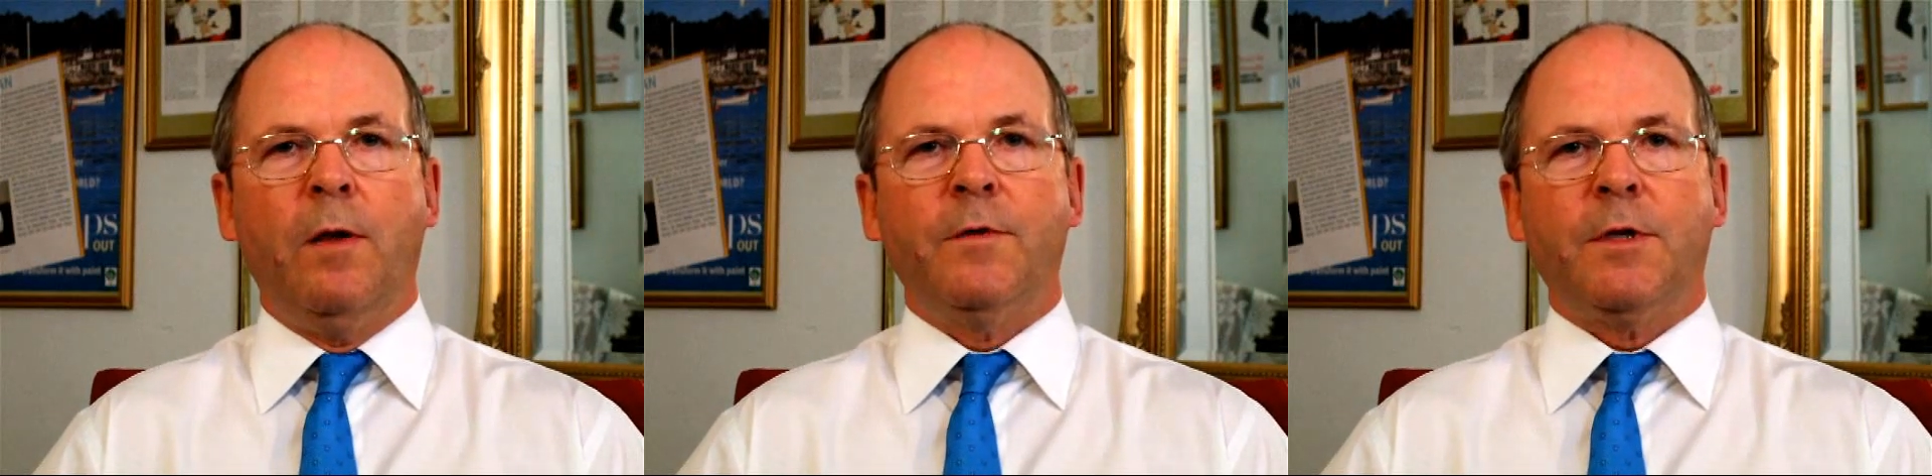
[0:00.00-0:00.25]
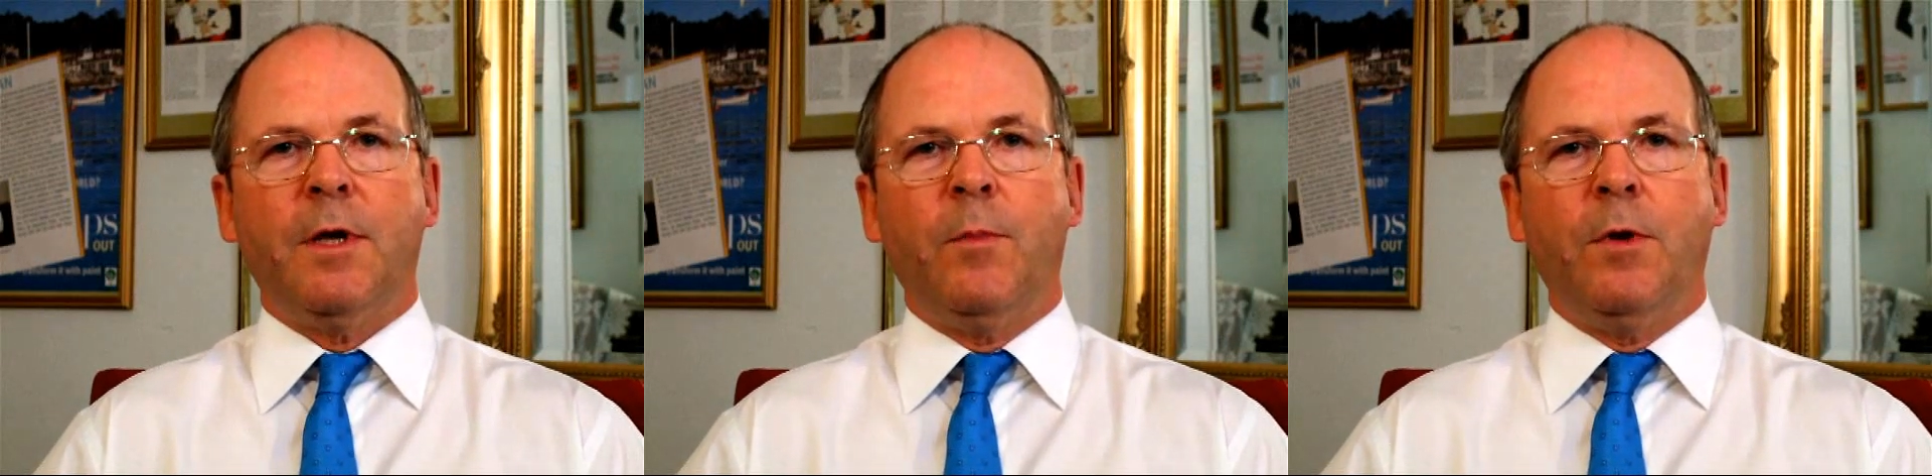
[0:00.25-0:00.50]

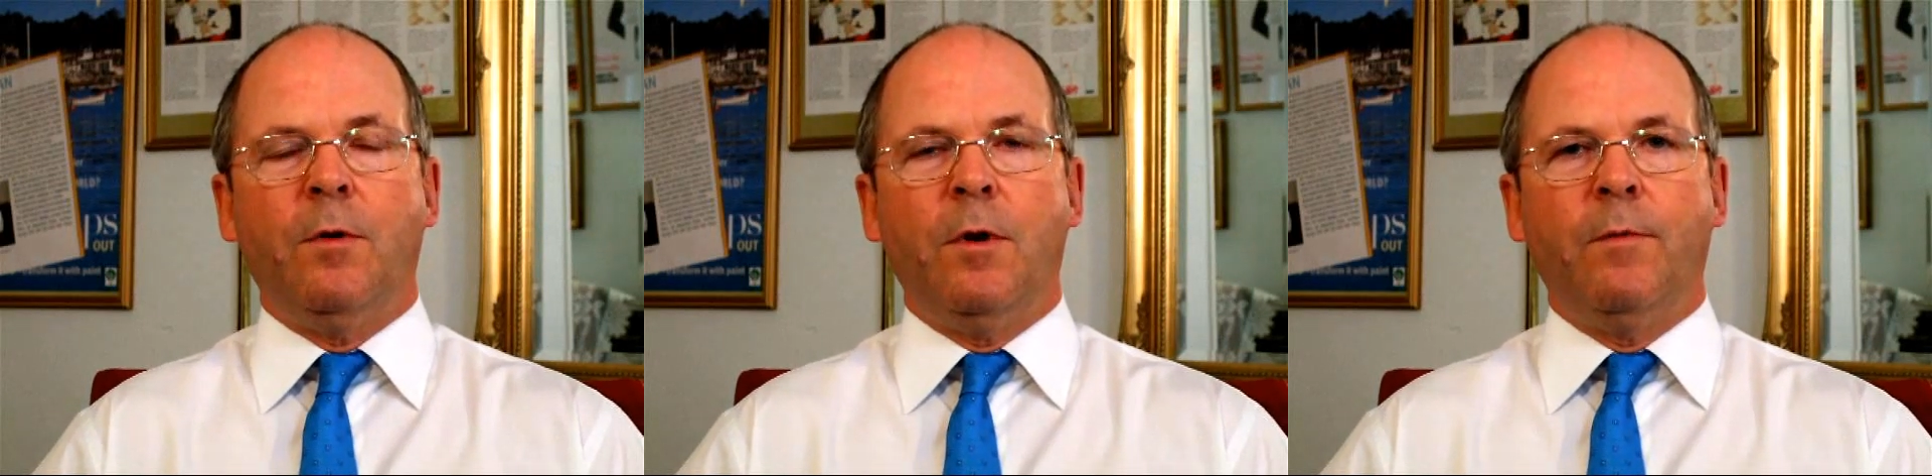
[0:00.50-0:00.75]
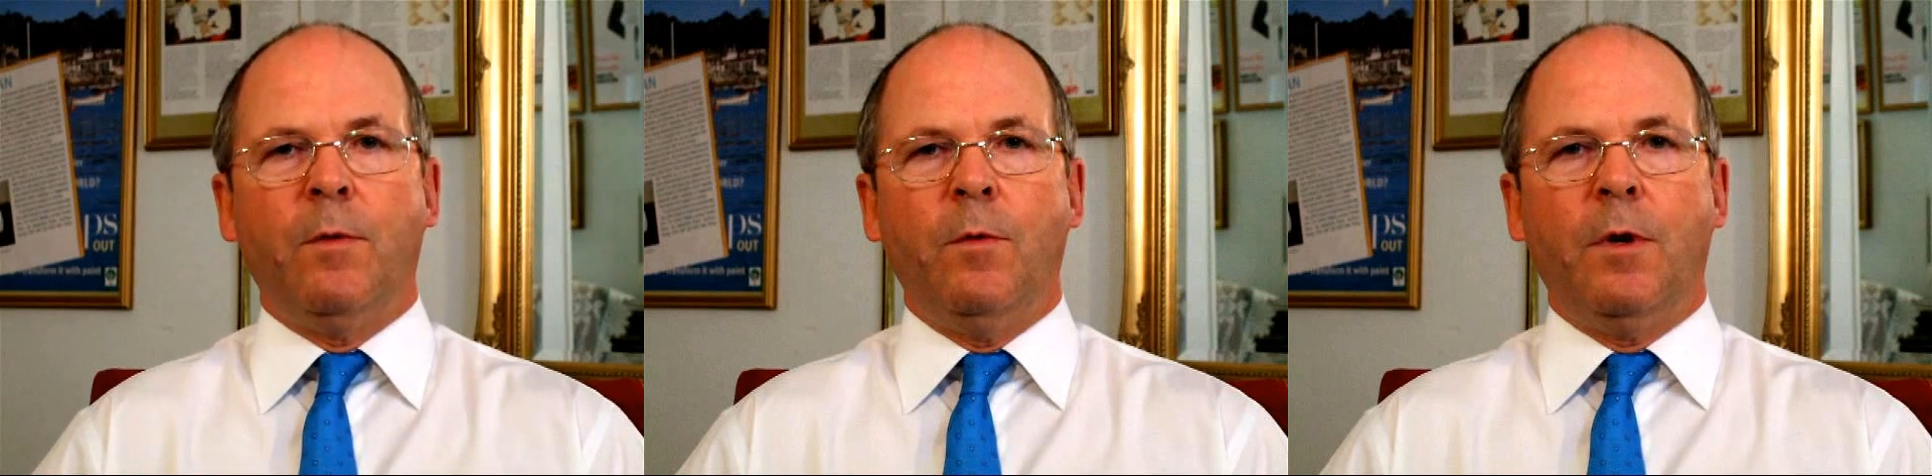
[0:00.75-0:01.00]
I've been all
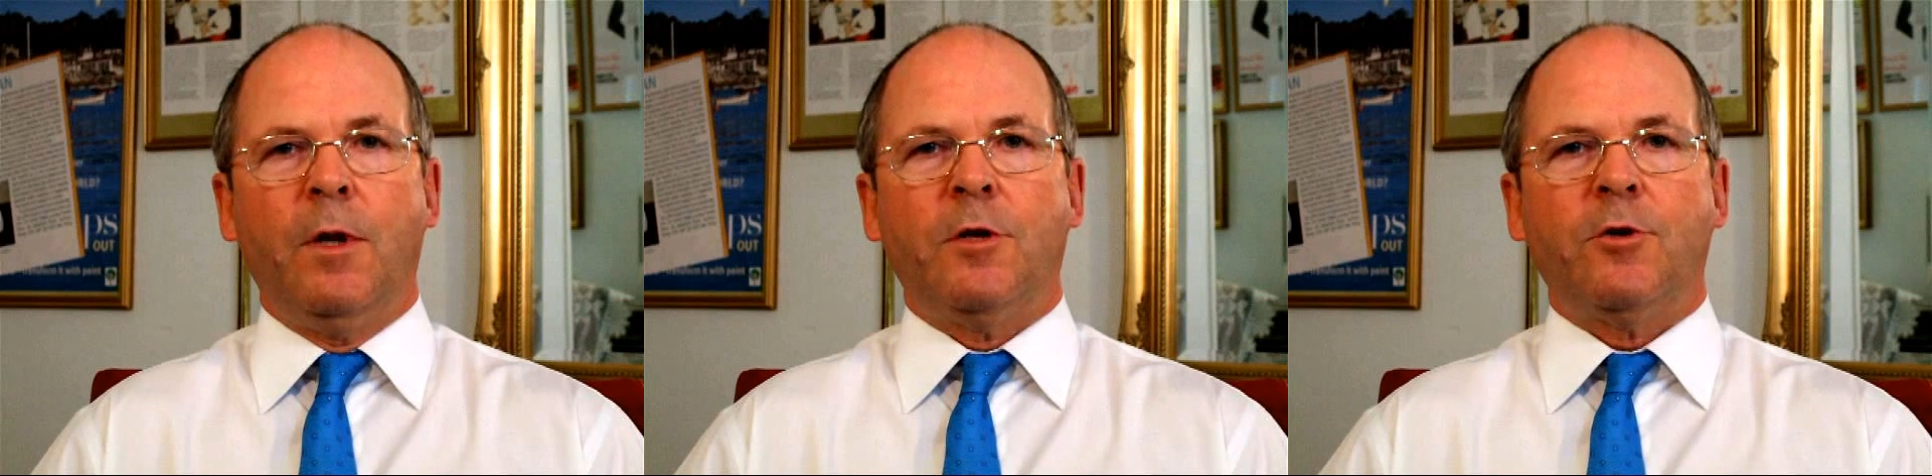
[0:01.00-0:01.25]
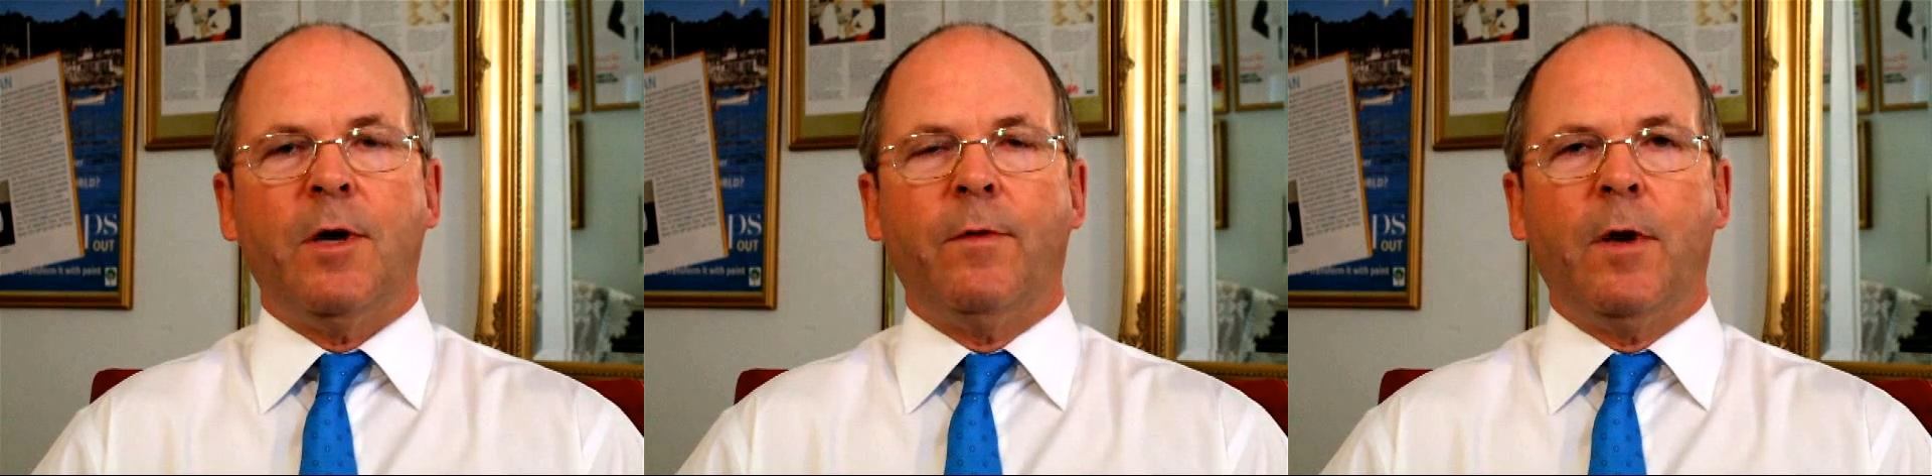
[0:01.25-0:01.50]
over the world. I
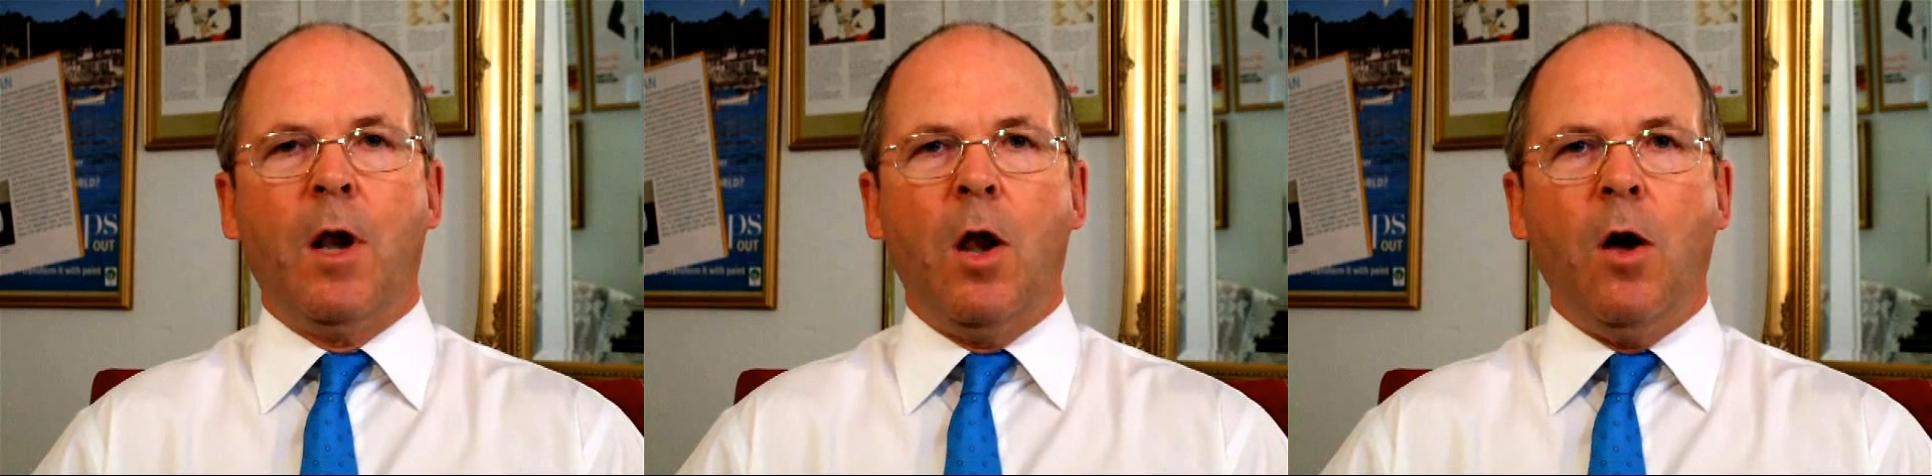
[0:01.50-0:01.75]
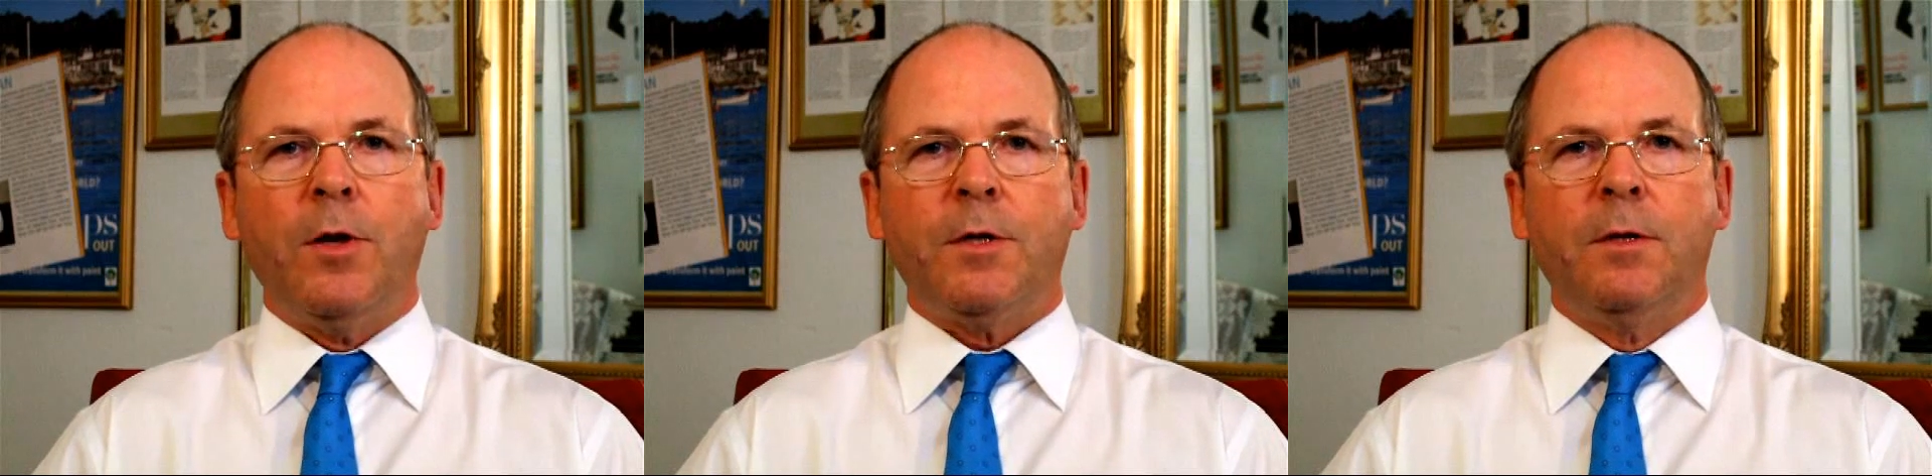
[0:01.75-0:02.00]
travel a
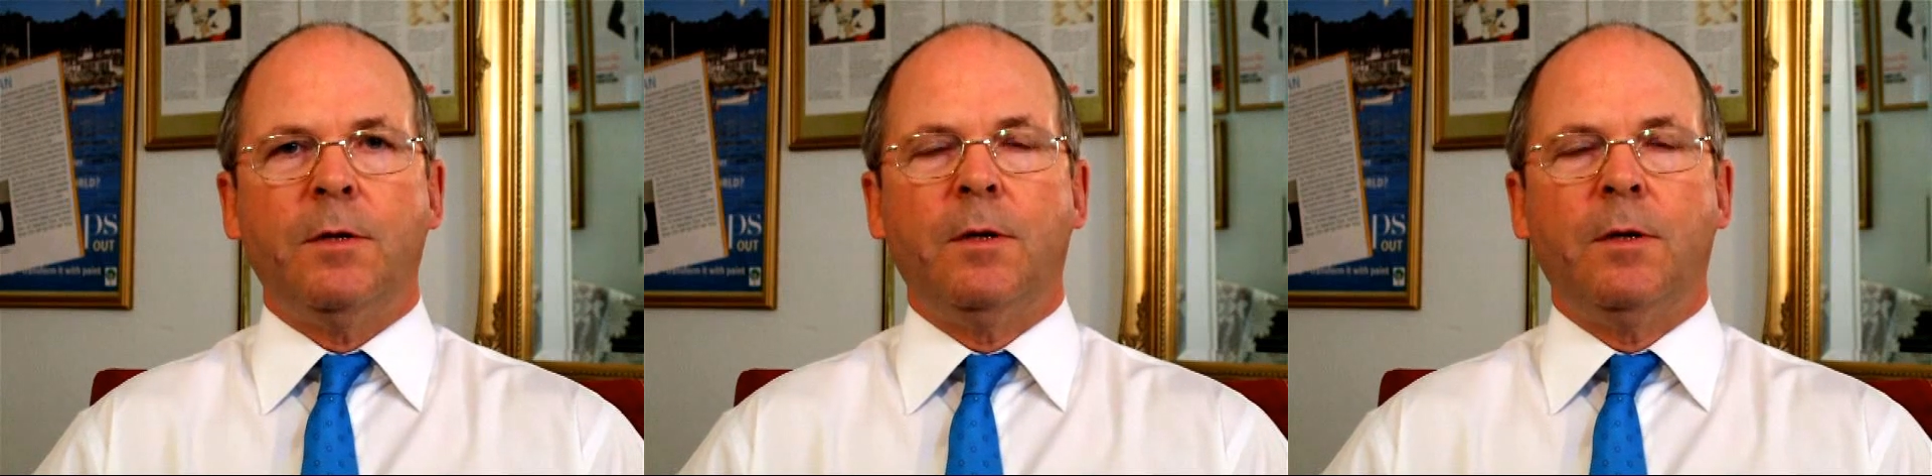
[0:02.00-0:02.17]
lot.